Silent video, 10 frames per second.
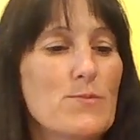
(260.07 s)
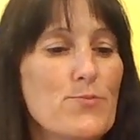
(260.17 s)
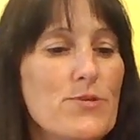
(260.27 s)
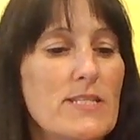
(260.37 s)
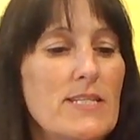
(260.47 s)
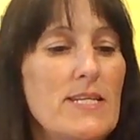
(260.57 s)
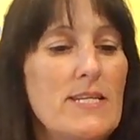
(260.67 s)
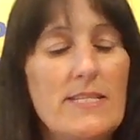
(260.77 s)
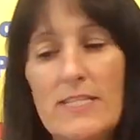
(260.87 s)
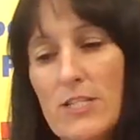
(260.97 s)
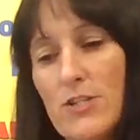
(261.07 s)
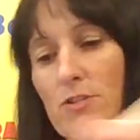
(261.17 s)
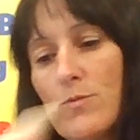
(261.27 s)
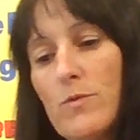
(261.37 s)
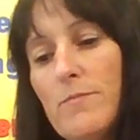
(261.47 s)
Pretty easy to do.
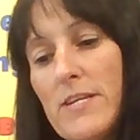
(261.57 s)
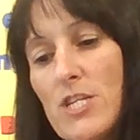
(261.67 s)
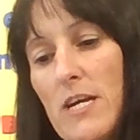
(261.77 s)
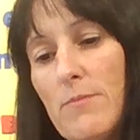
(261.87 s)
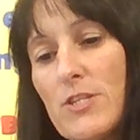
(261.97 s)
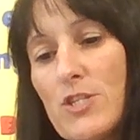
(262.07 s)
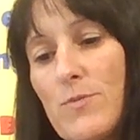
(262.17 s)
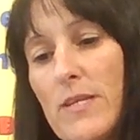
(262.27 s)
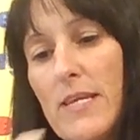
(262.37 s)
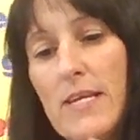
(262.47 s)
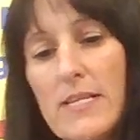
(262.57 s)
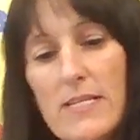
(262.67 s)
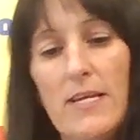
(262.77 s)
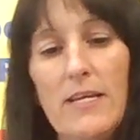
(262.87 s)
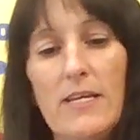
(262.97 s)
So we'll measure how much we need.
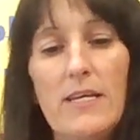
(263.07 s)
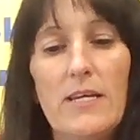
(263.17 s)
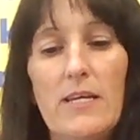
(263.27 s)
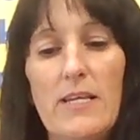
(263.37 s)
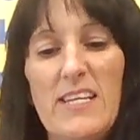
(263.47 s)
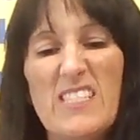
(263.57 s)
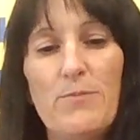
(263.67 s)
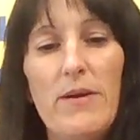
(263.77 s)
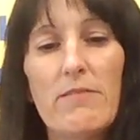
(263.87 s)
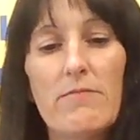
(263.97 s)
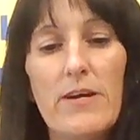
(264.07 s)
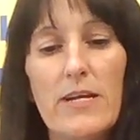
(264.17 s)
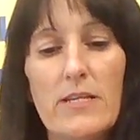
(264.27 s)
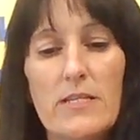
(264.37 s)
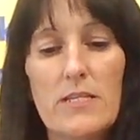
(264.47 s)
That's about
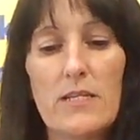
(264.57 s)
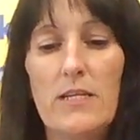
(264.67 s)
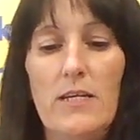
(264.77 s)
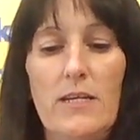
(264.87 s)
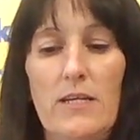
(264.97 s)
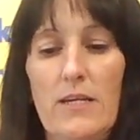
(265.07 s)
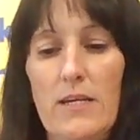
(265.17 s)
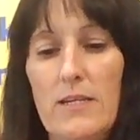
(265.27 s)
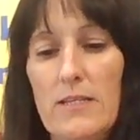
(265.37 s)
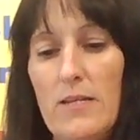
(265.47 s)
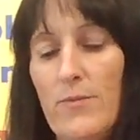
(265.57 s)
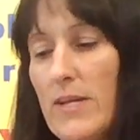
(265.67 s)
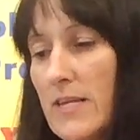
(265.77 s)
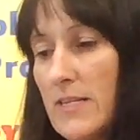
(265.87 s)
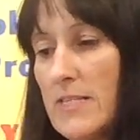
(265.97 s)
right. And then we
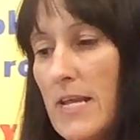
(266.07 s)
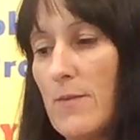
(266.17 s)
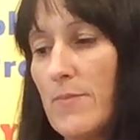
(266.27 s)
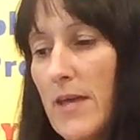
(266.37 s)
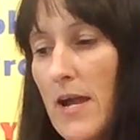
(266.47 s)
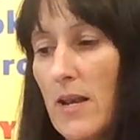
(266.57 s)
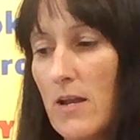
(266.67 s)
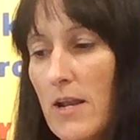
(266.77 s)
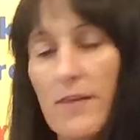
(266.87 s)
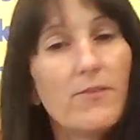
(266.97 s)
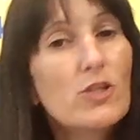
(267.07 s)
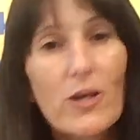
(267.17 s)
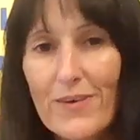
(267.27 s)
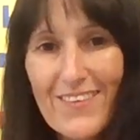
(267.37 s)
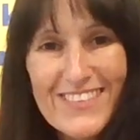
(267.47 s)
can tape that. And if you
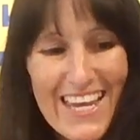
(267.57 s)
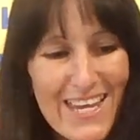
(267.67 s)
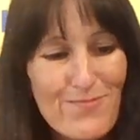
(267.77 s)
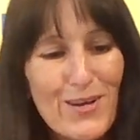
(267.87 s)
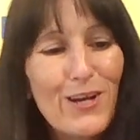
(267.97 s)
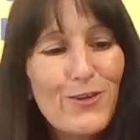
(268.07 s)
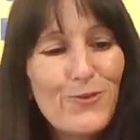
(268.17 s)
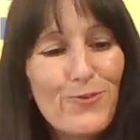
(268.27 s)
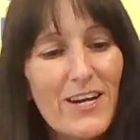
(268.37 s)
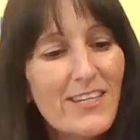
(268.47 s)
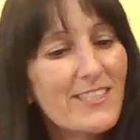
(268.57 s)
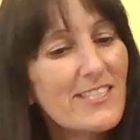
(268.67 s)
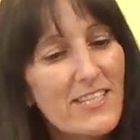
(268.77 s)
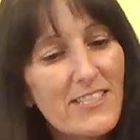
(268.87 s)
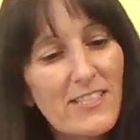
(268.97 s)
don't have tape, glue works
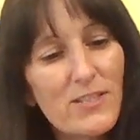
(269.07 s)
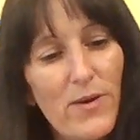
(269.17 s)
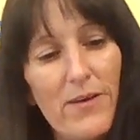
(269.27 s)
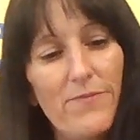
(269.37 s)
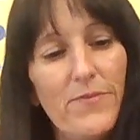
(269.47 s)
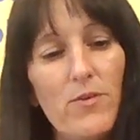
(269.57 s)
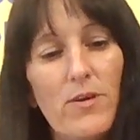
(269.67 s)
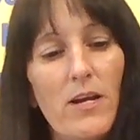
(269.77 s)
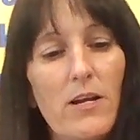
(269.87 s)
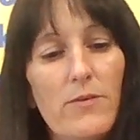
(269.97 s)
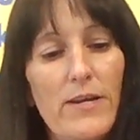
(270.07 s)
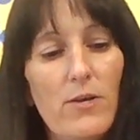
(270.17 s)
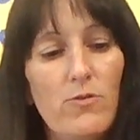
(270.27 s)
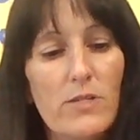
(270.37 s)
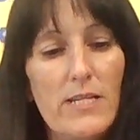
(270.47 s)
just as well. You can glue it
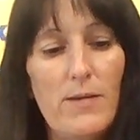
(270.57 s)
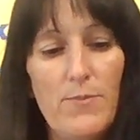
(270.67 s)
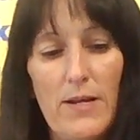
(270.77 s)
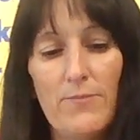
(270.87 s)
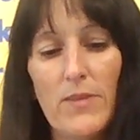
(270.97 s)
or tape it.